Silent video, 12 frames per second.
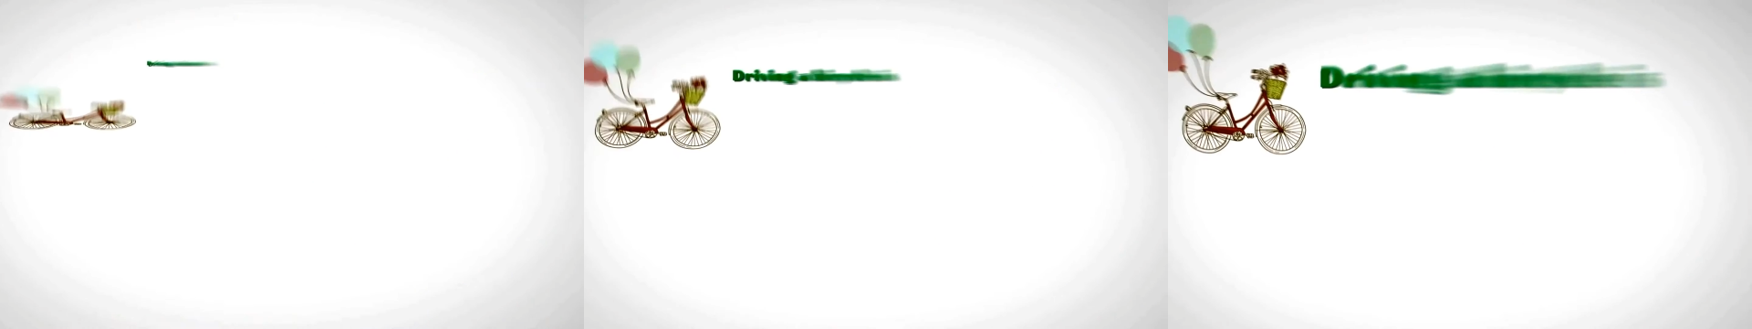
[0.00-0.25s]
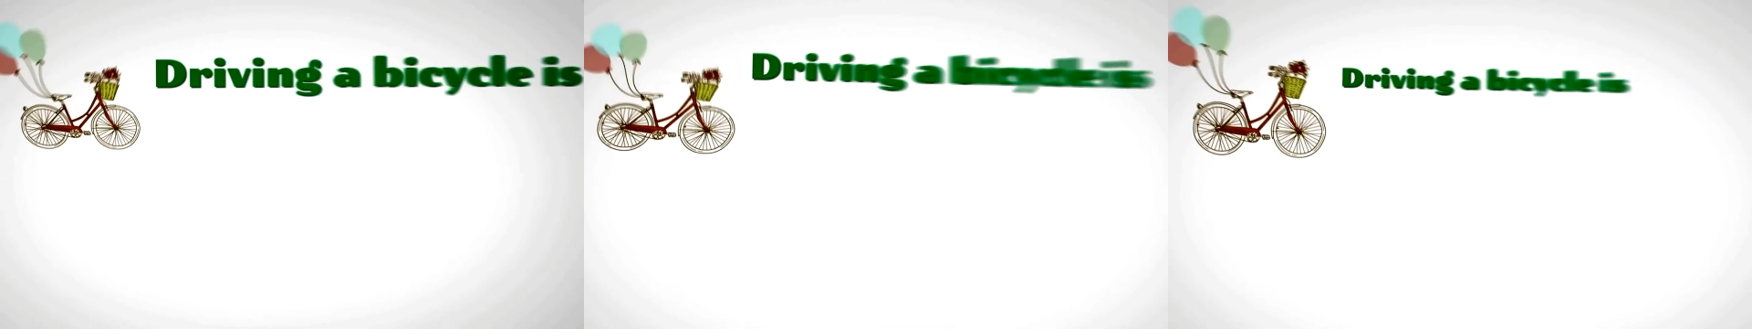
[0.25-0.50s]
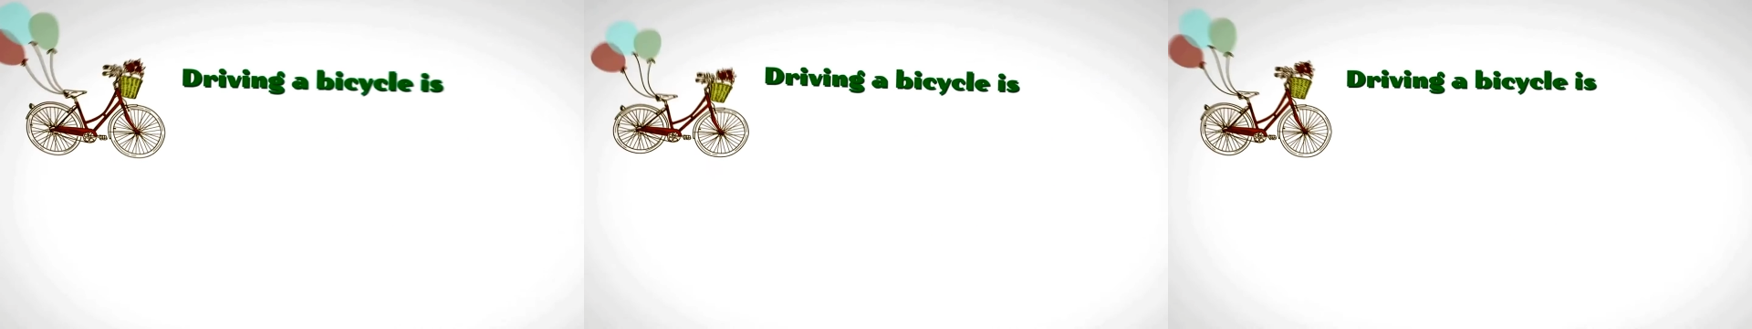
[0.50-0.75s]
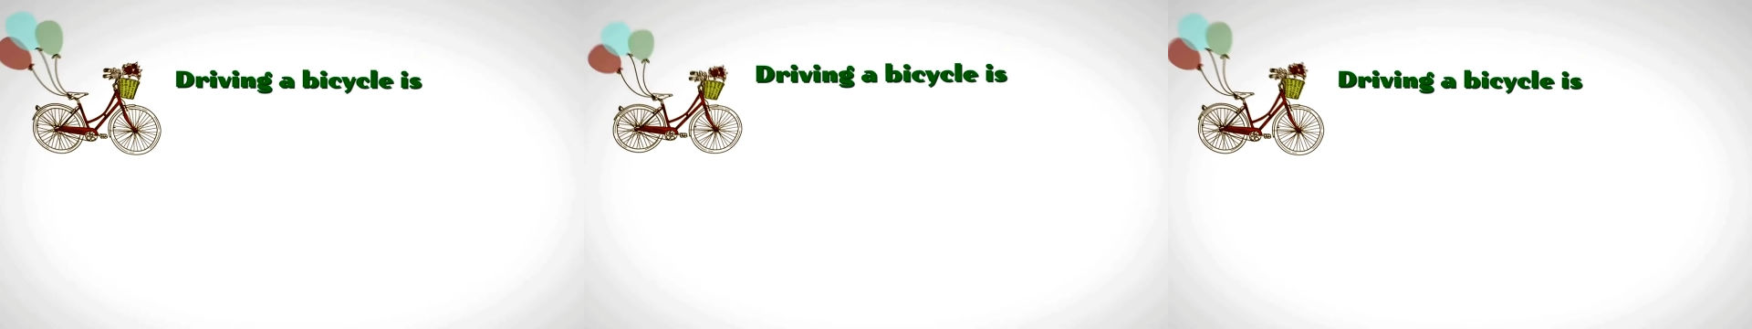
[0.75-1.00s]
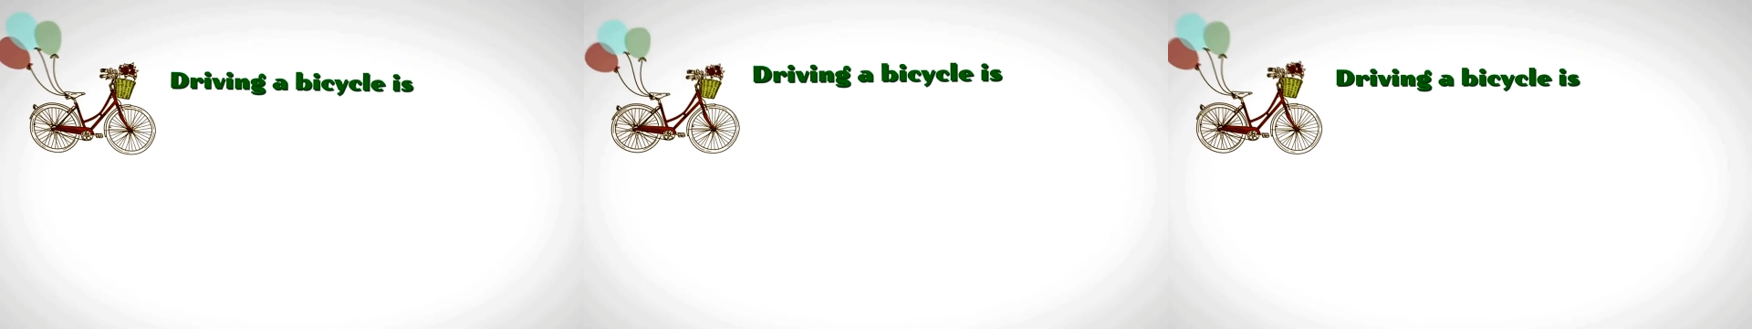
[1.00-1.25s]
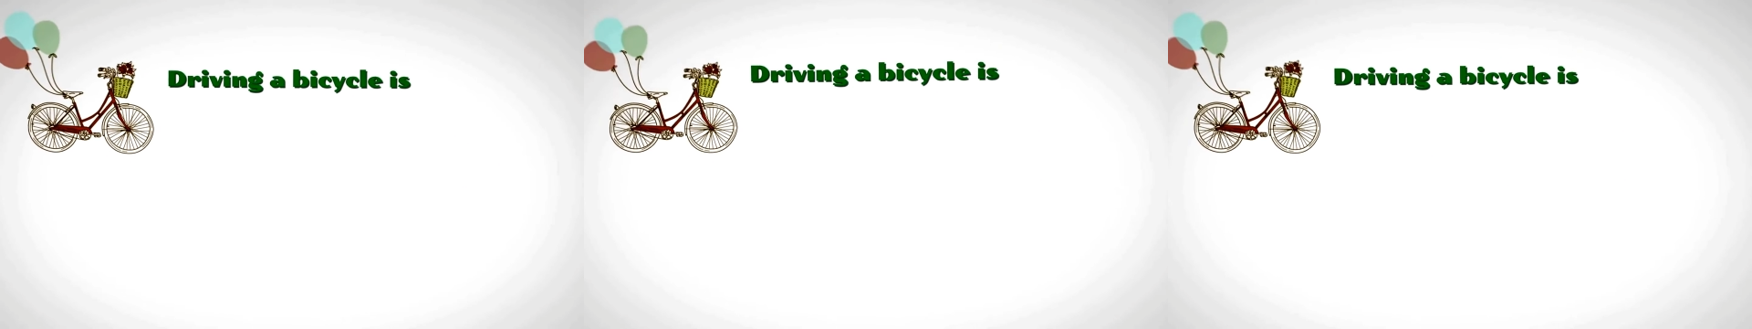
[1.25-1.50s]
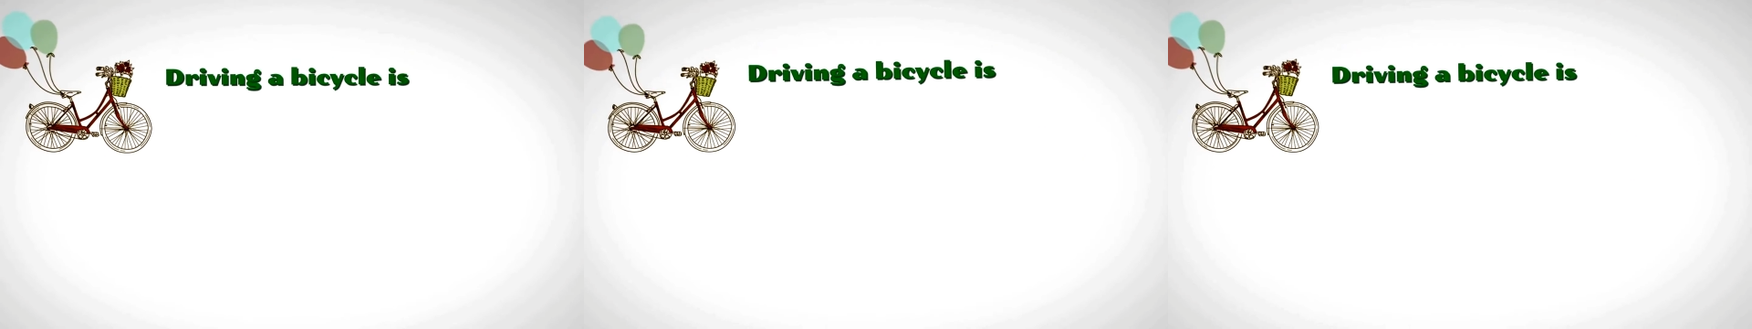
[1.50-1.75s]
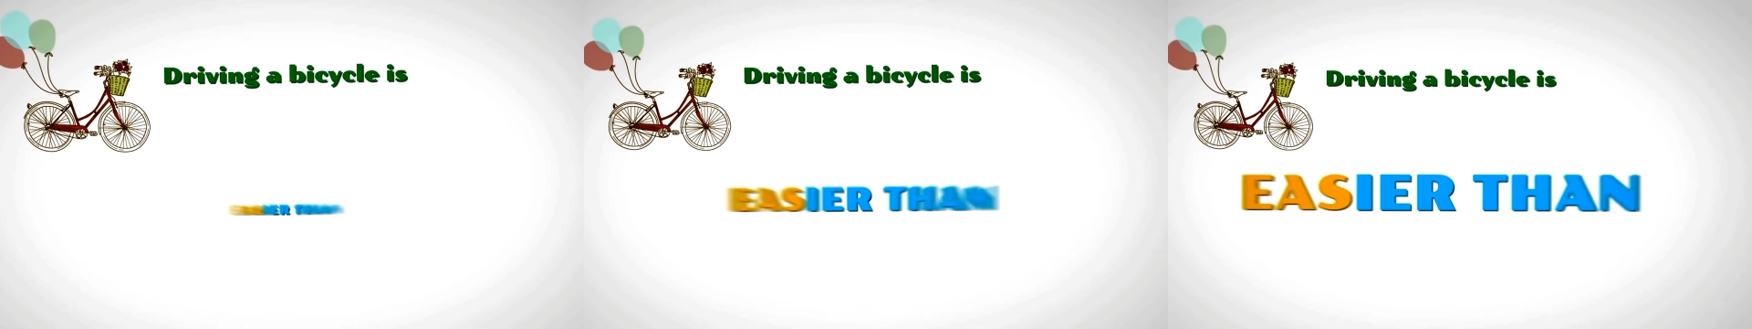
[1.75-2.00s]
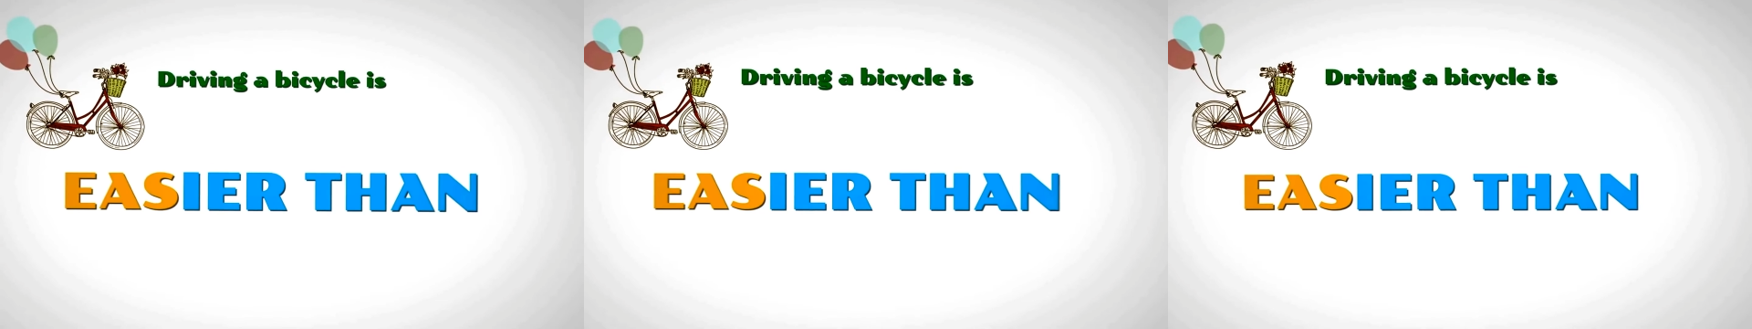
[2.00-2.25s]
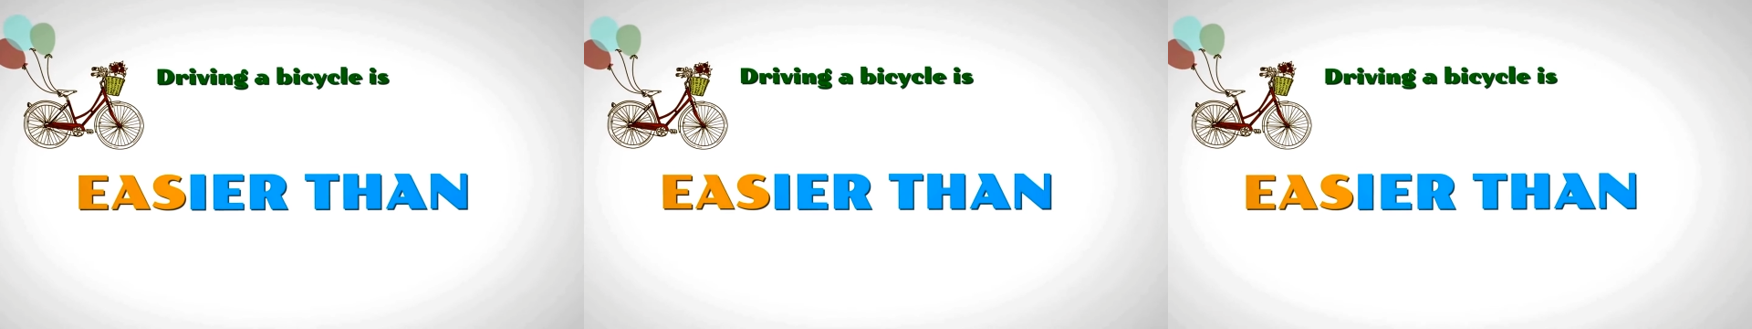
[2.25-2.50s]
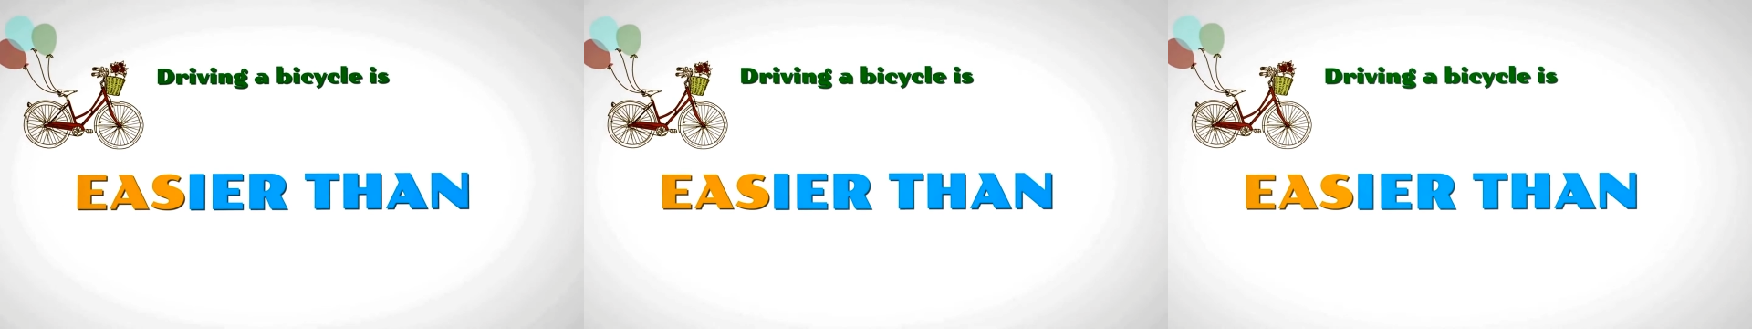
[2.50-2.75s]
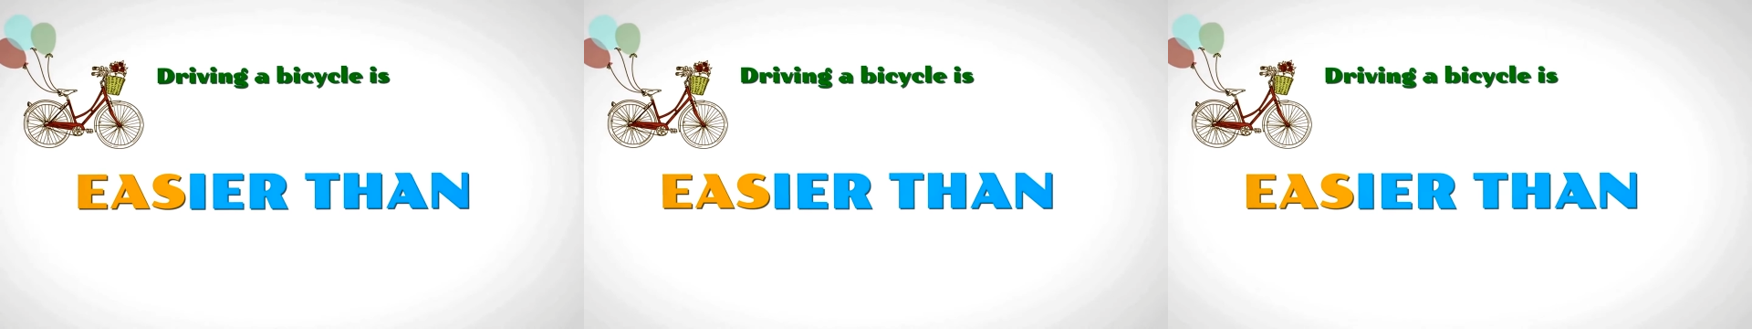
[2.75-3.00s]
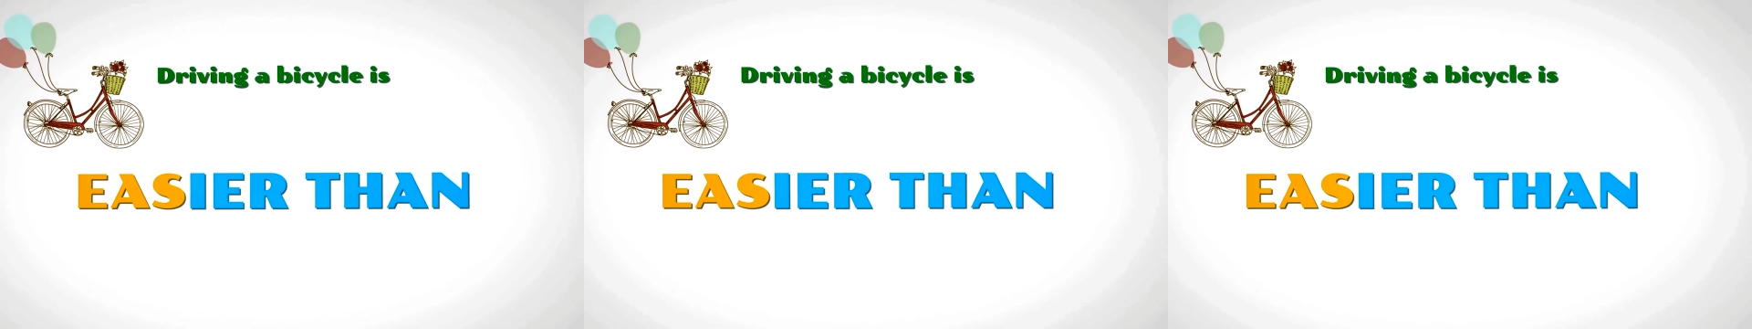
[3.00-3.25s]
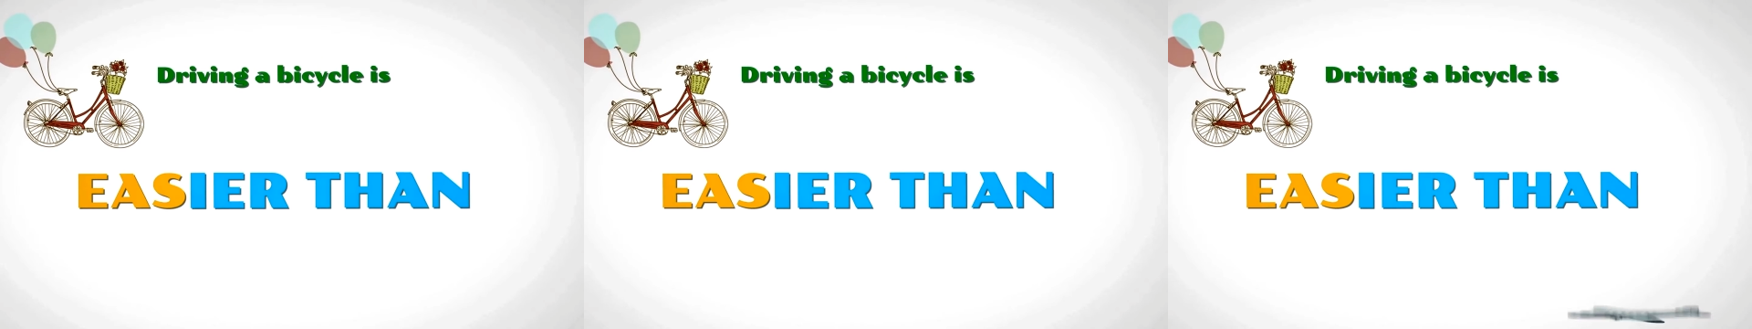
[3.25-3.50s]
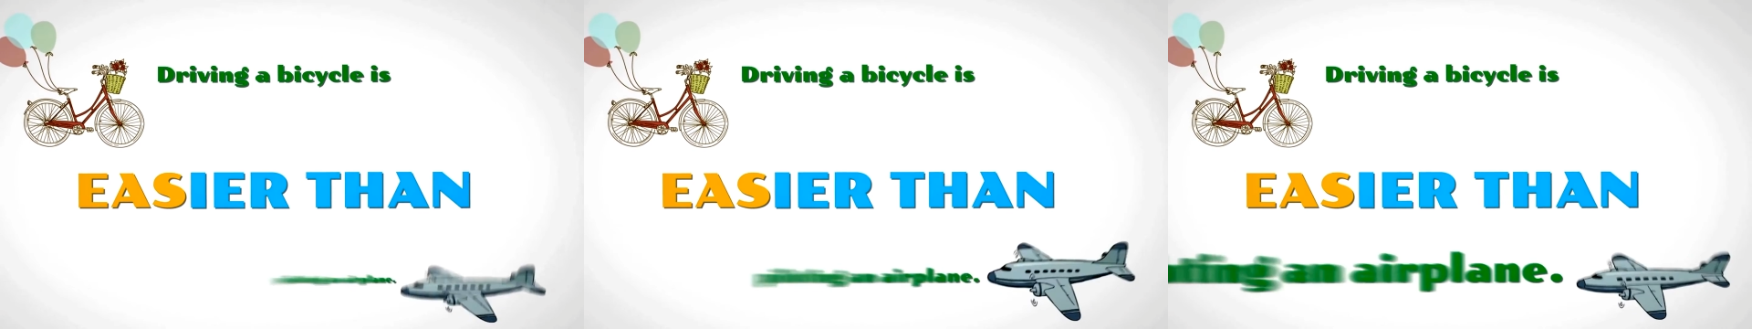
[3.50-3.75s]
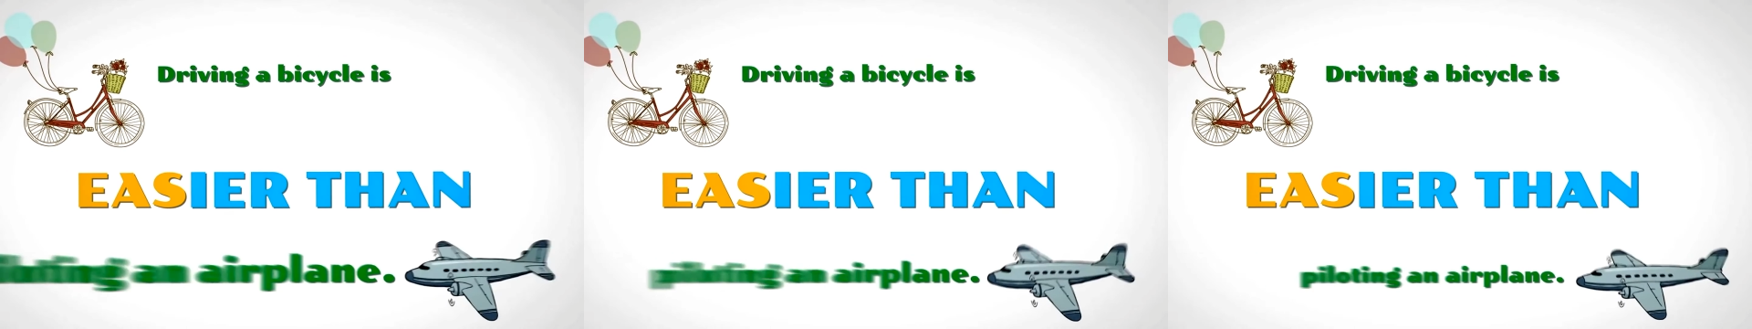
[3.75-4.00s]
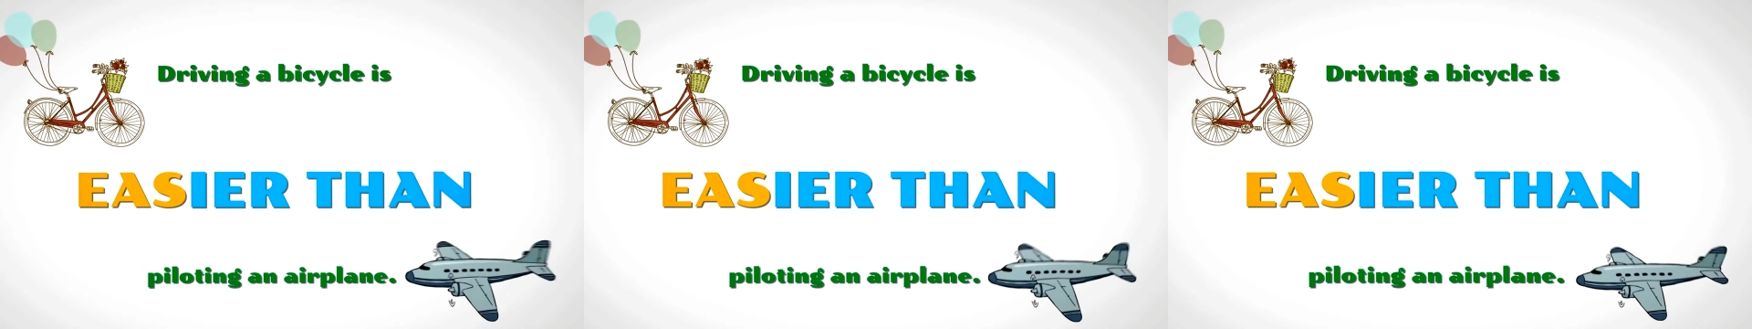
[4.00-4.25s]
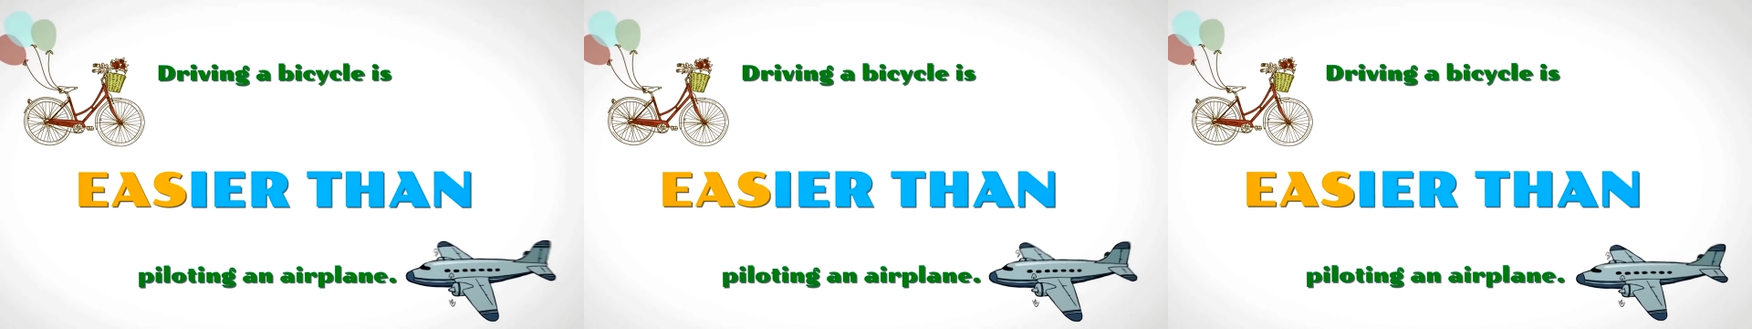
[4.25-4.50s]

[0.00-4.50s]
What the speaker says: Nobody's mouth can be seen.